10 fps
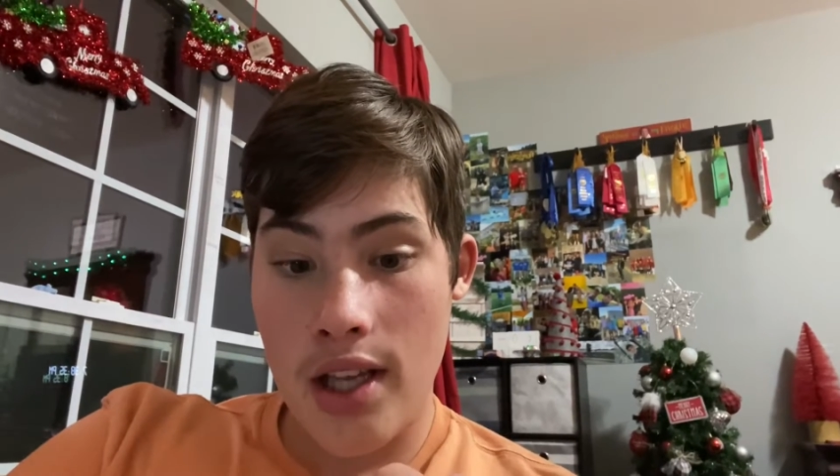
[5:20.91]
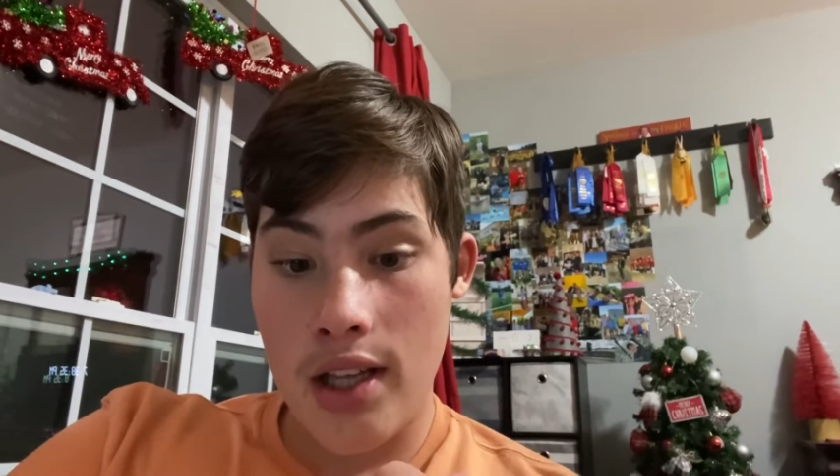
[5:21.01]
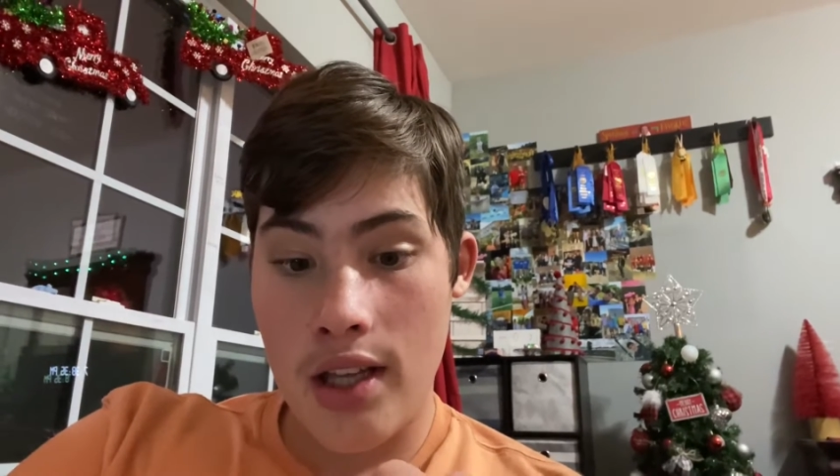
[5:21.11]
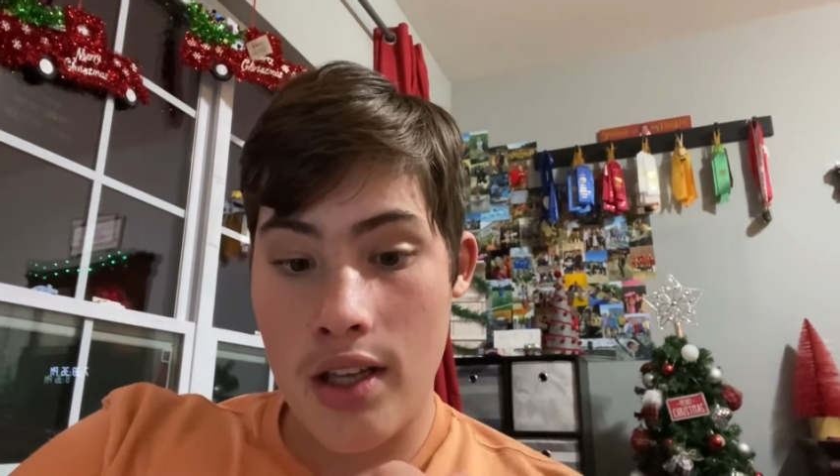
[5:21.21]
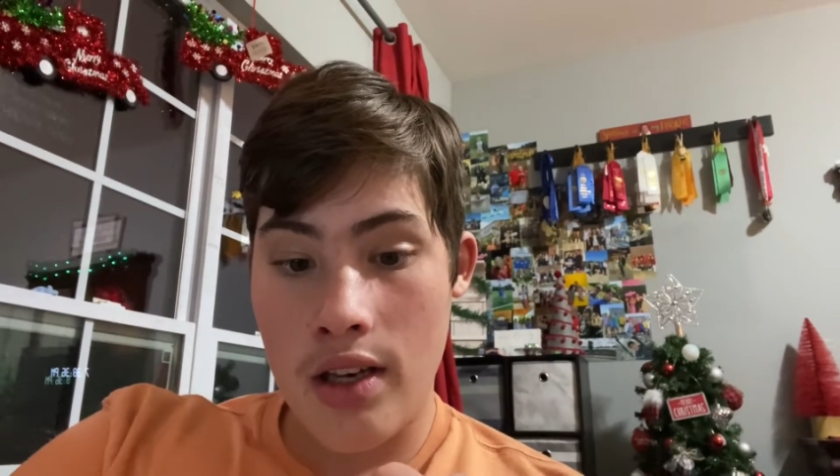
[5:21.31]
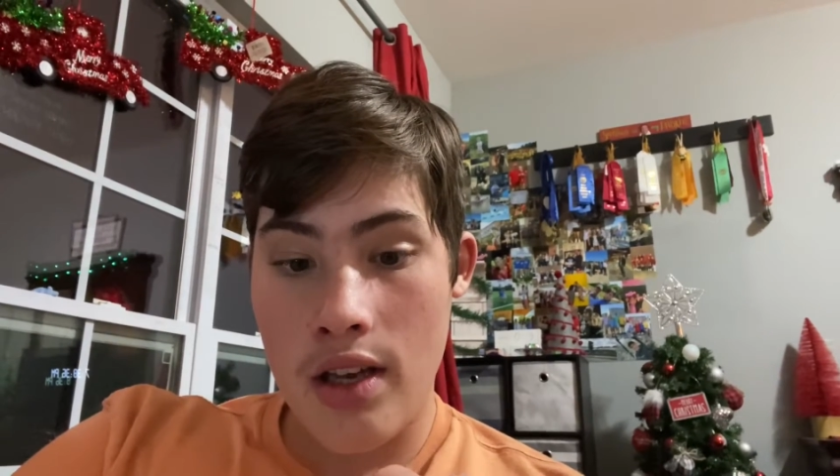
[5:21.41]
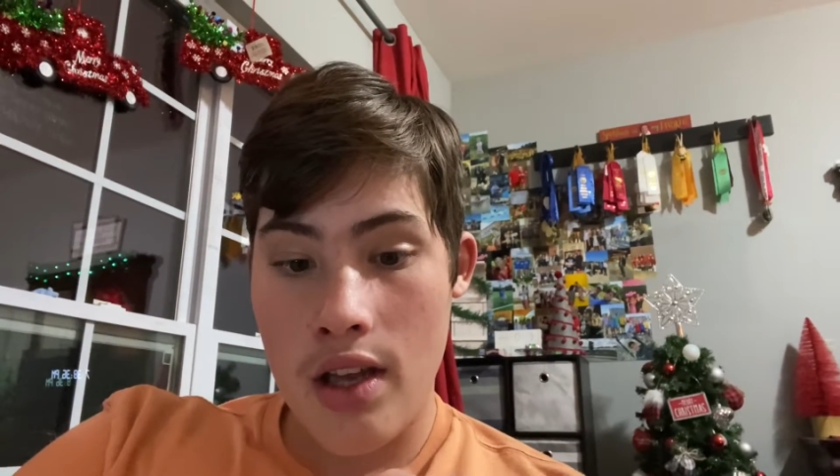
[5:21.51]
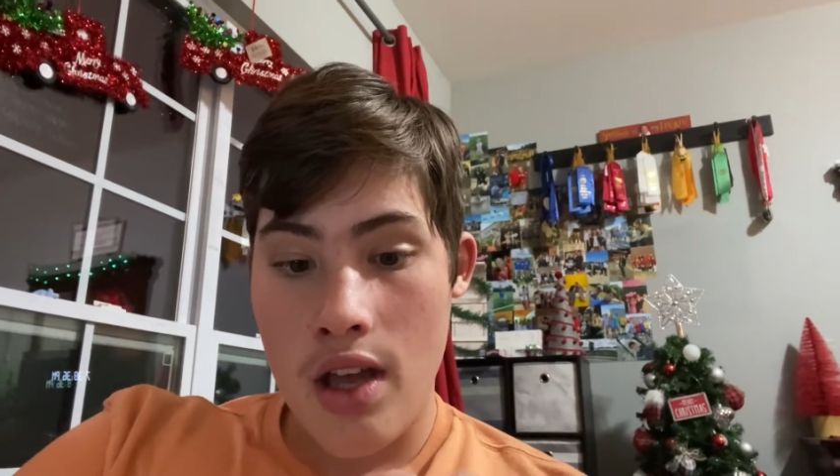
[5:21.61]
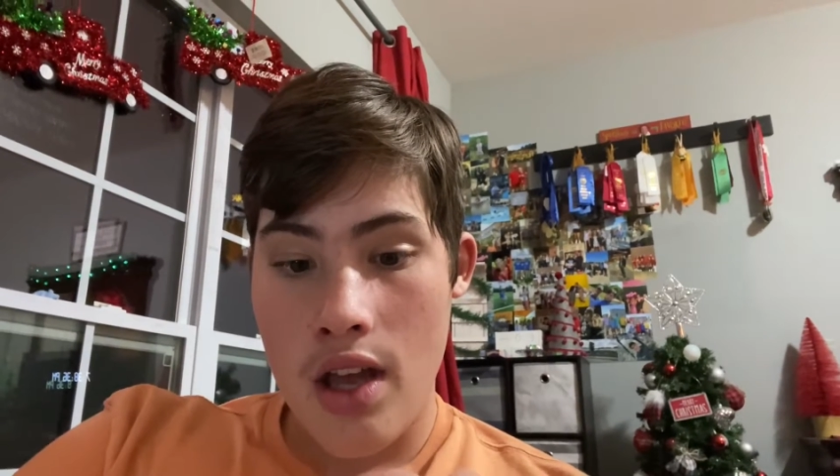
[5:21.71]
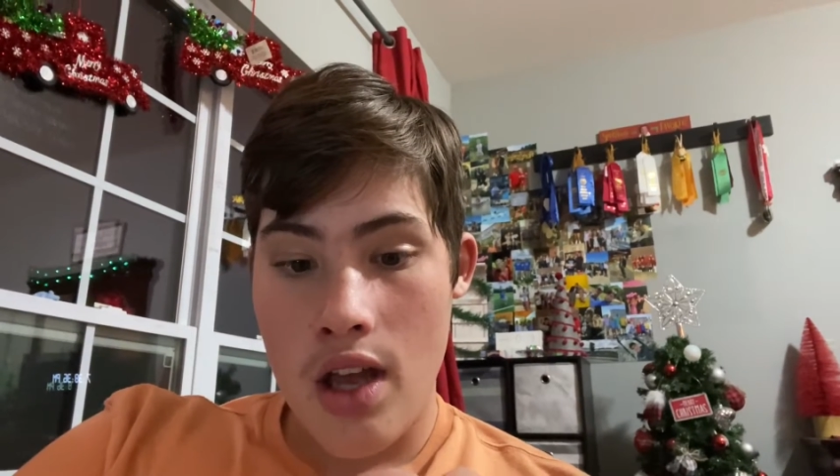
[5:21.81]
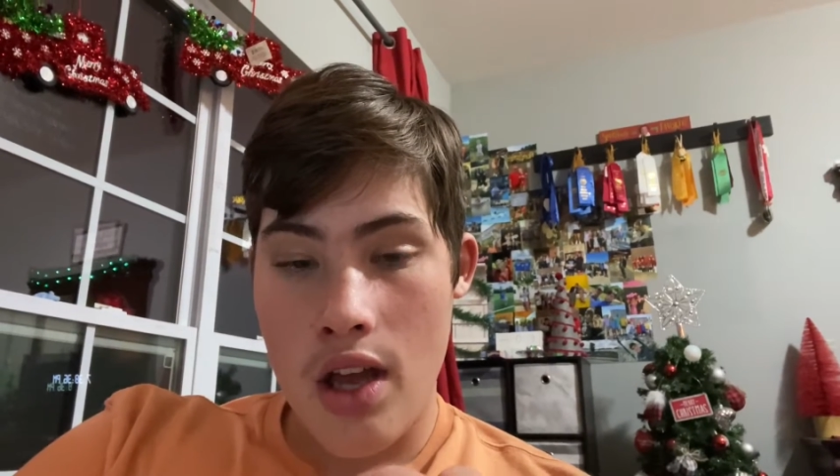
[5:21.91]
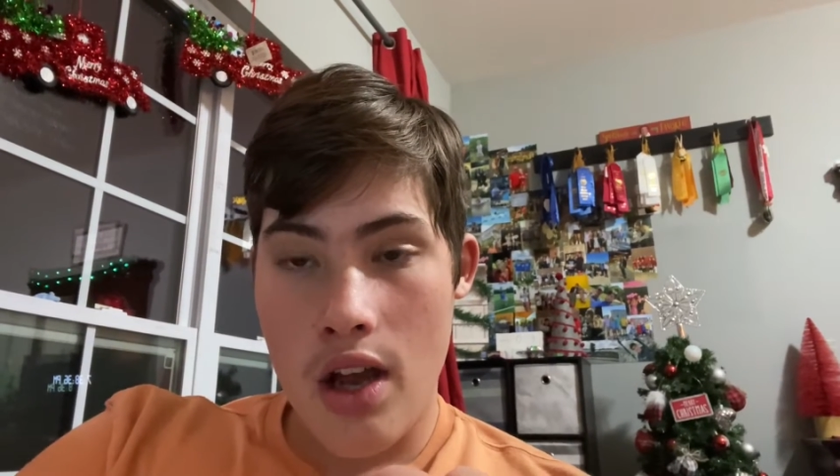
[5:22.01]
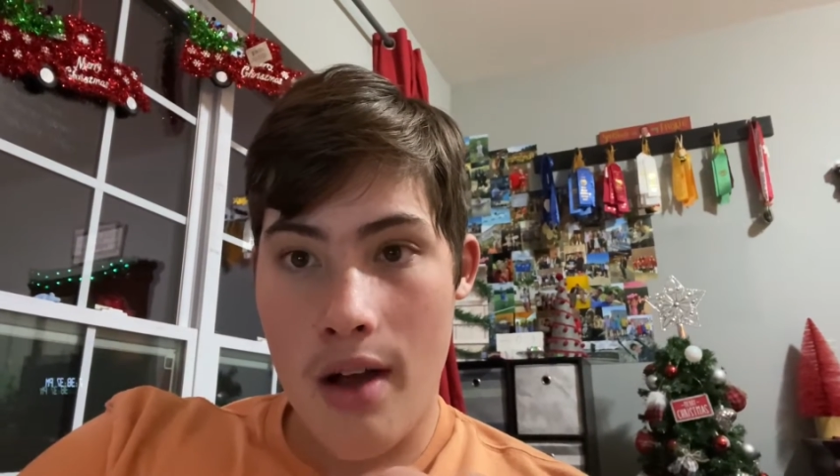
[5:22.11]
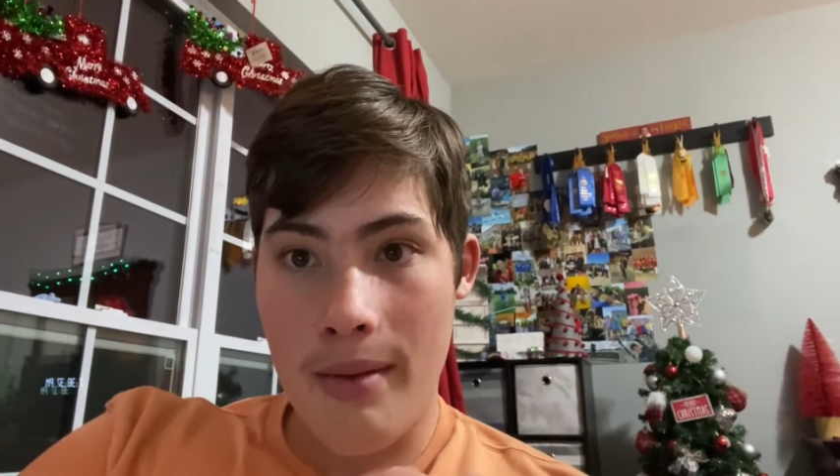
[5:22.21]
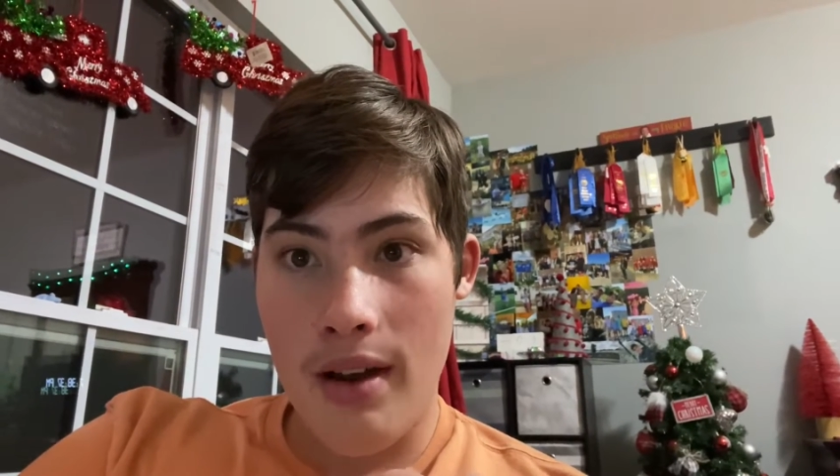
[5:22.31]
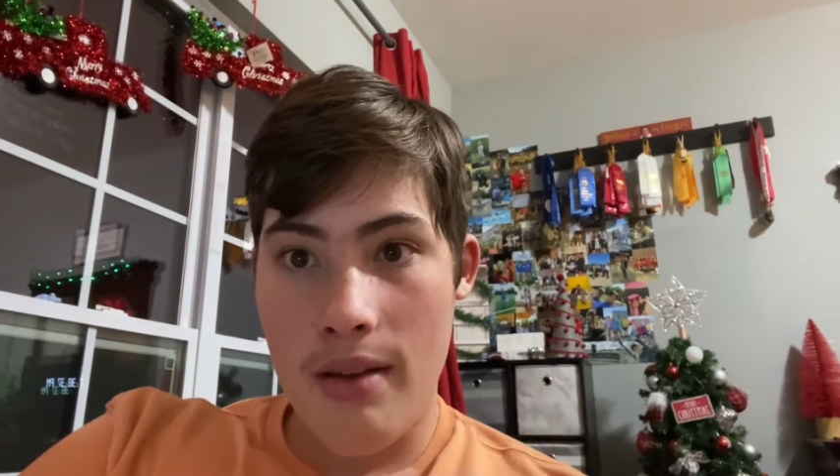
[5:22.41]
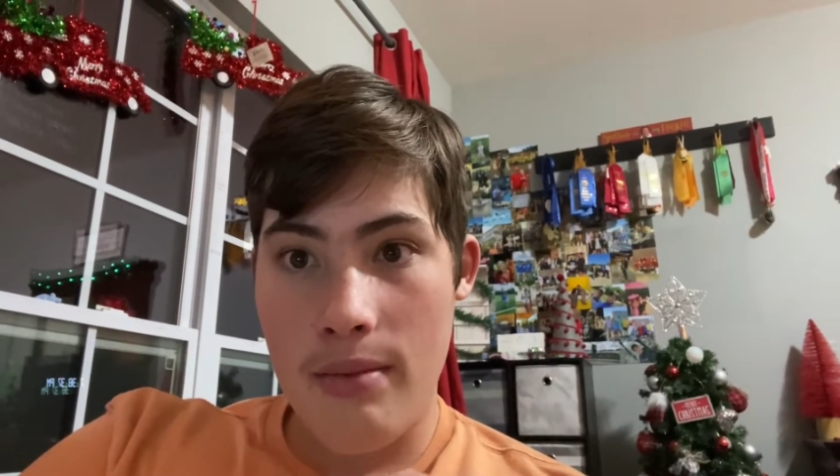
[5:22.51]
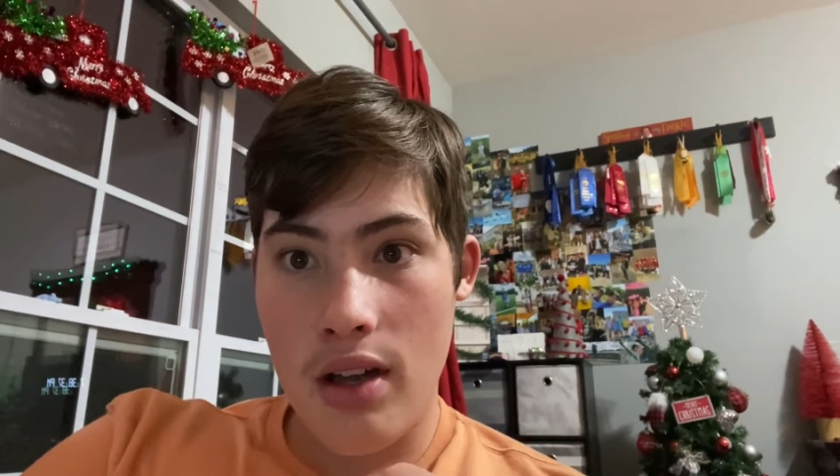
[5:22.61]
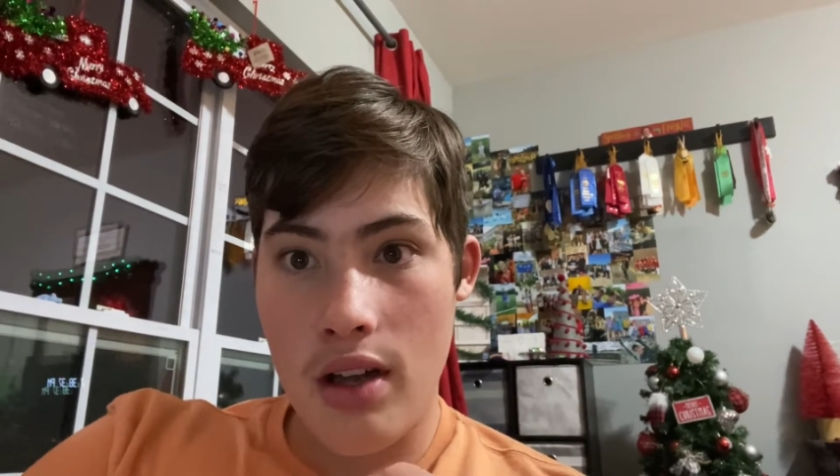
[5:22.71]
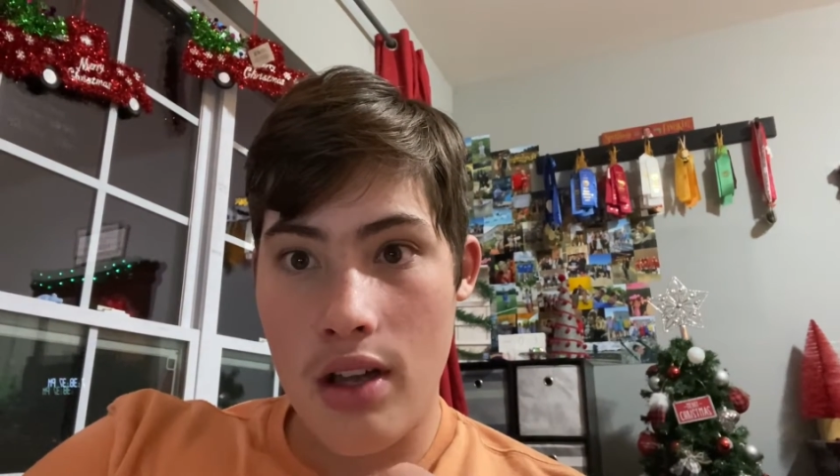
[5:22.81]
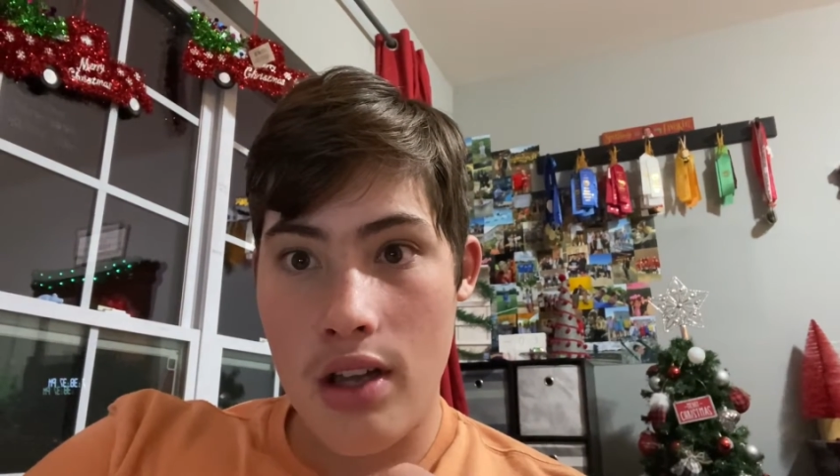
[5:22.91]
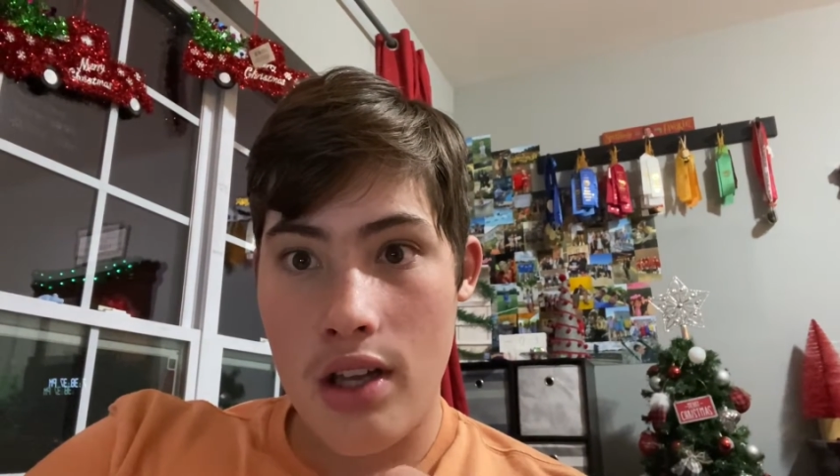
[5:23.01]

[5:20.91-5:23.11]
and then call my grandma,